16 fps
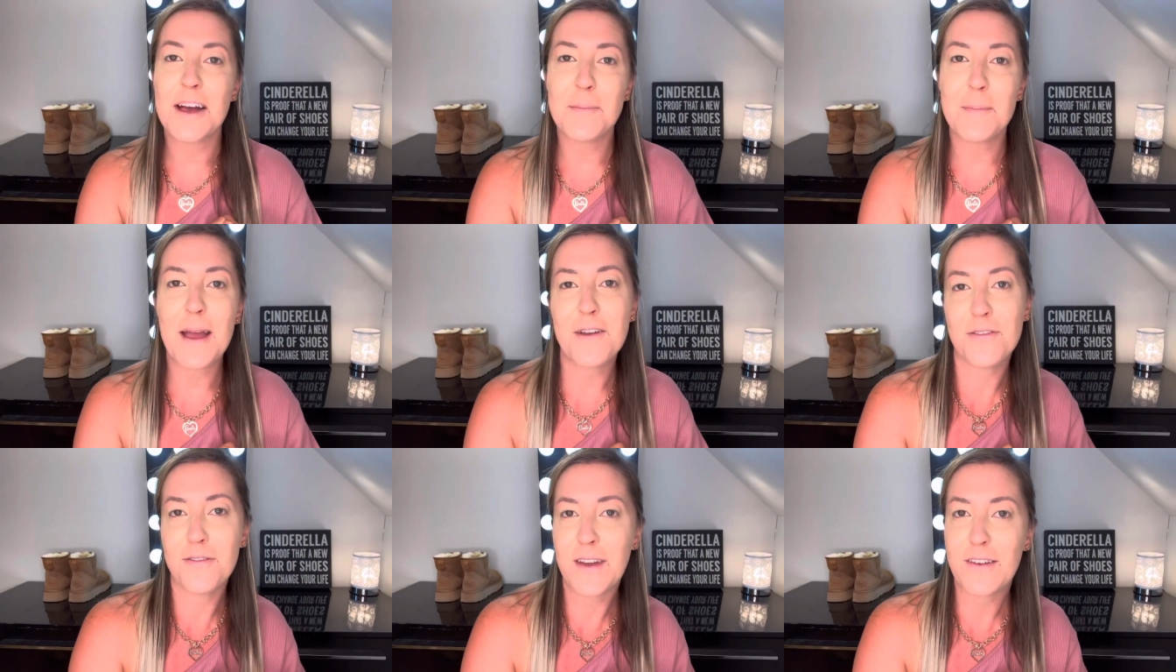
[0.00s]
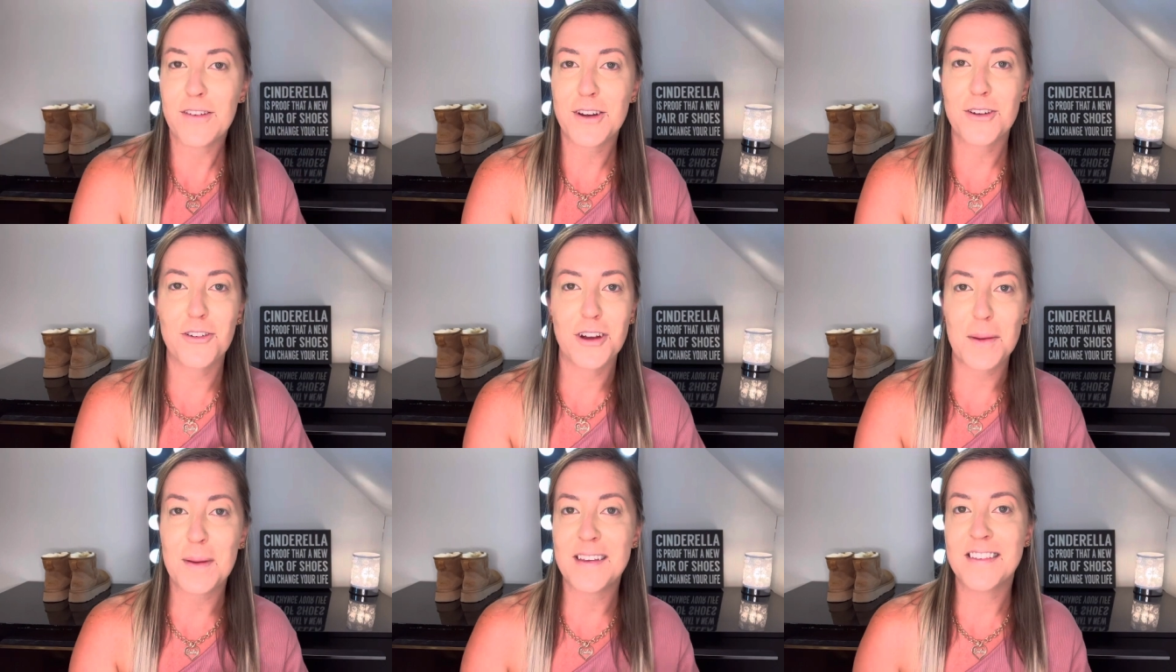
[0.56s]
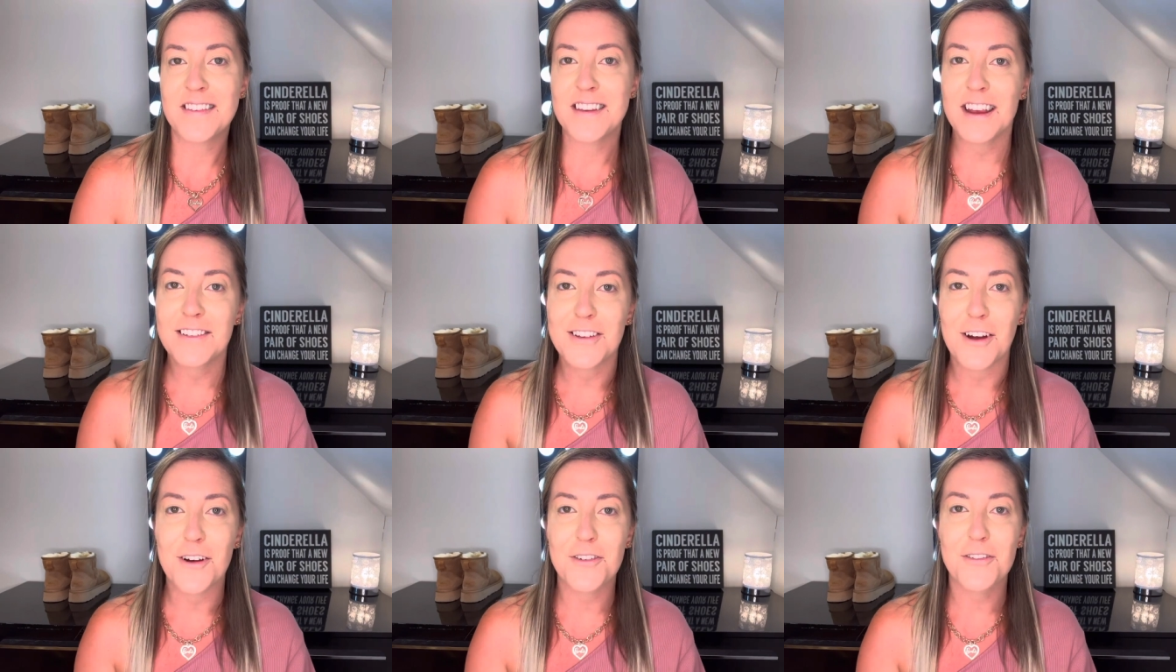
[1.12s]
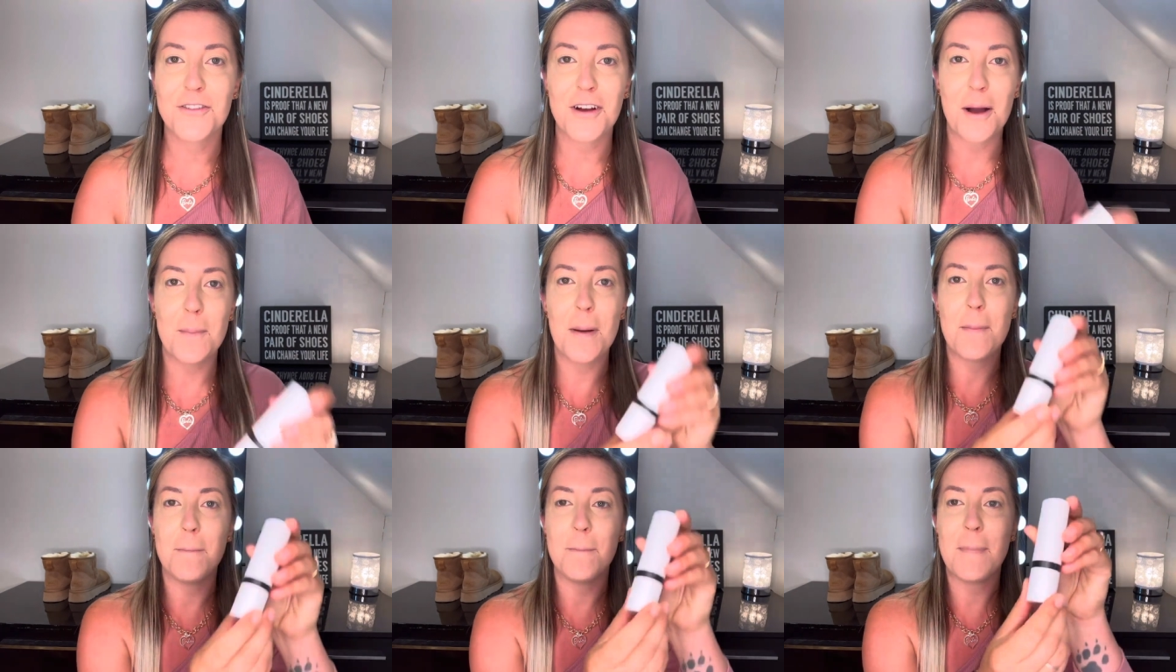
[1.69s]
up, my favorite creamy sticks are
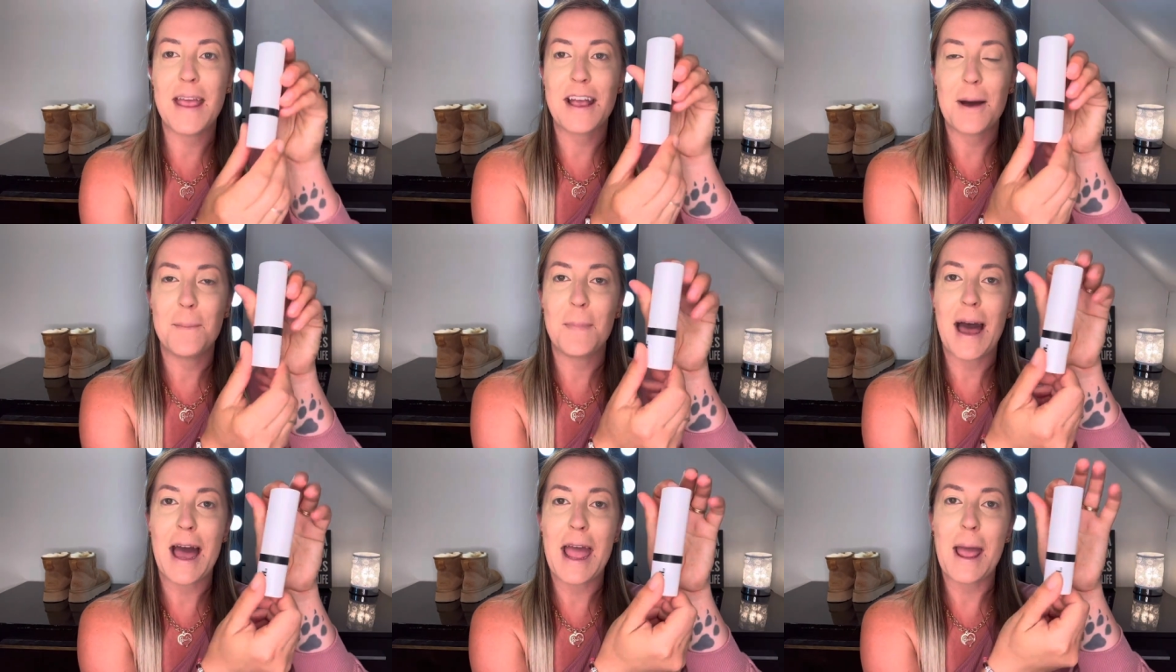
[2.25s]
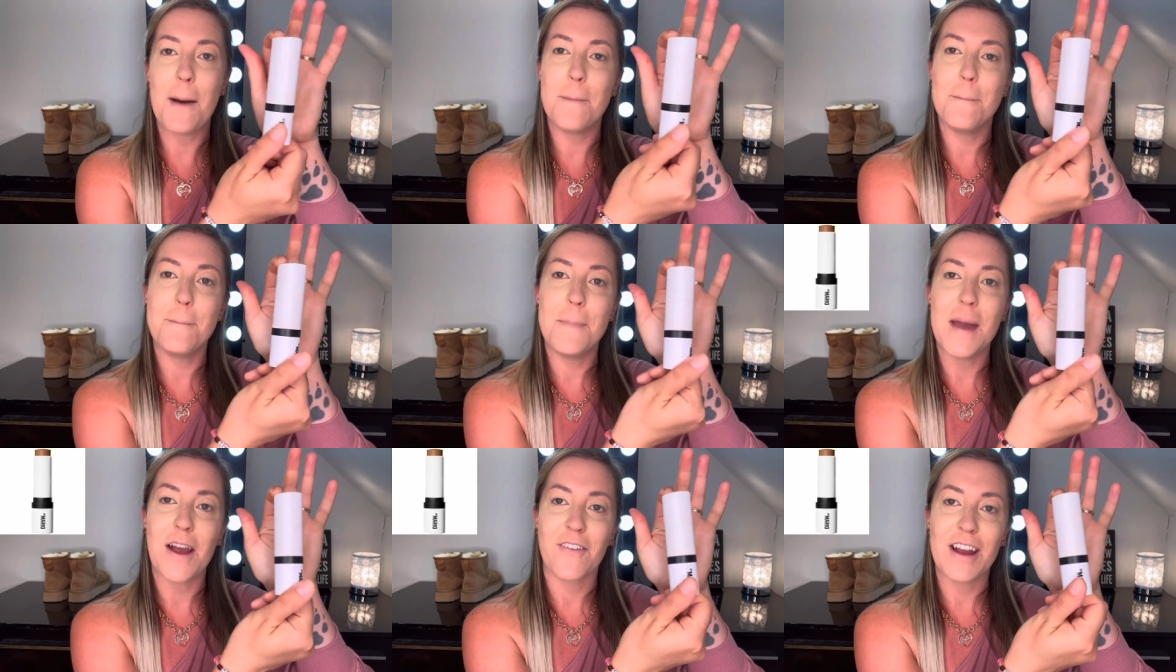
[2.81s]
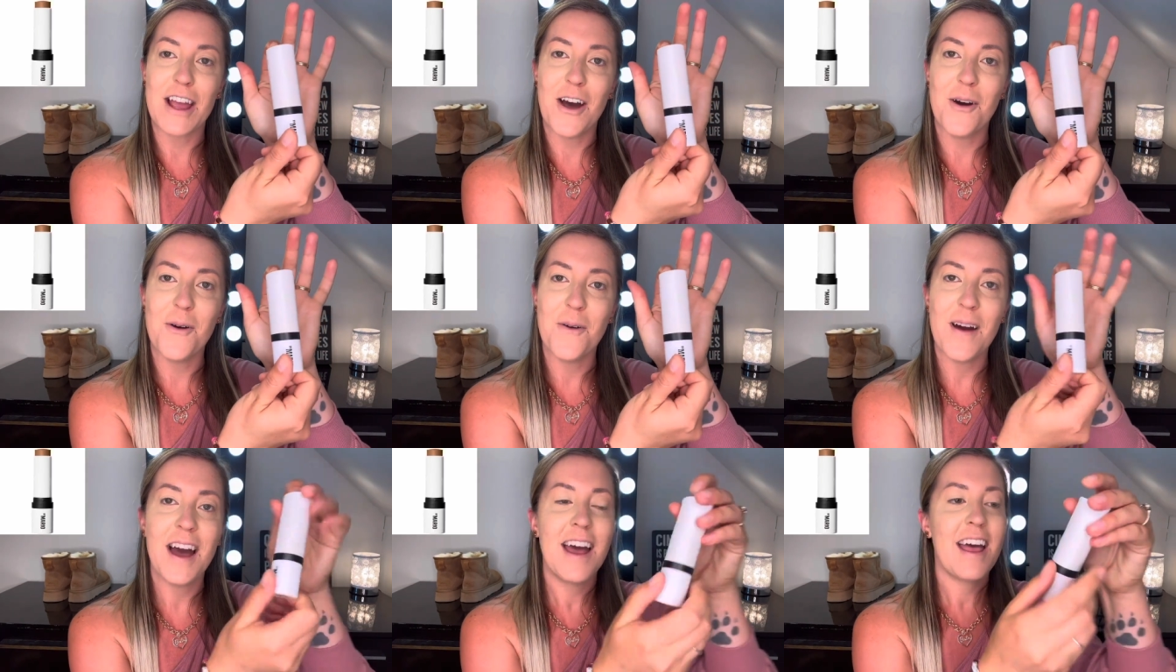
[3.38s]
from Makeup by Mario.